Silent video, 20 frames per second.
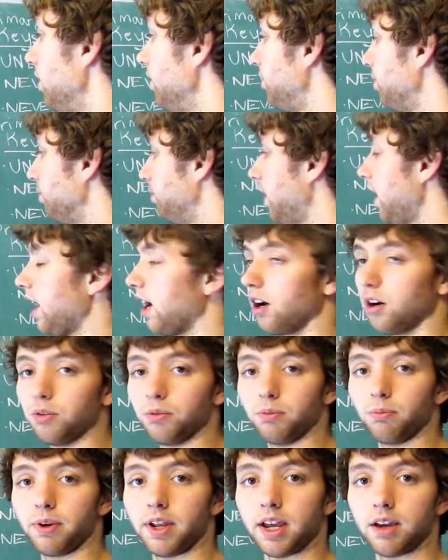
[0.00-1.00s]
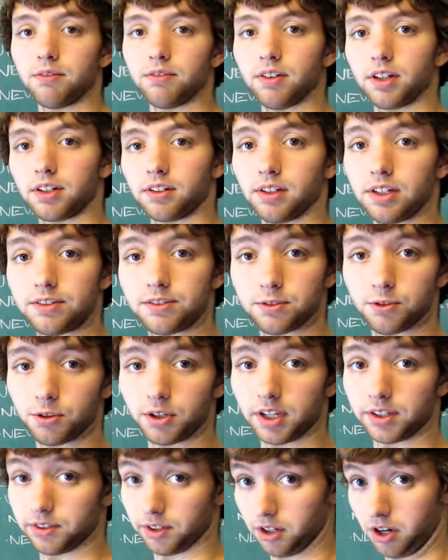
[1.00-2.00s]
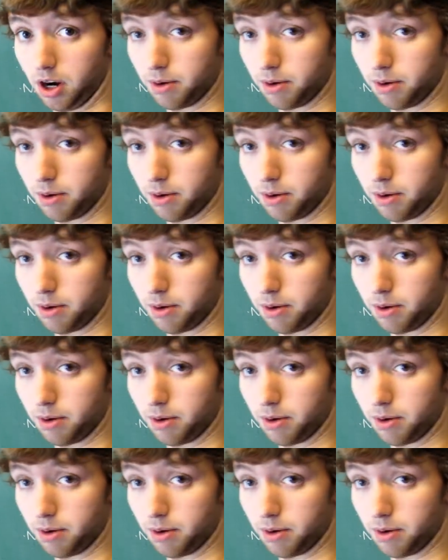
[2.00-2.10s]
So now when we have, like, let's look at the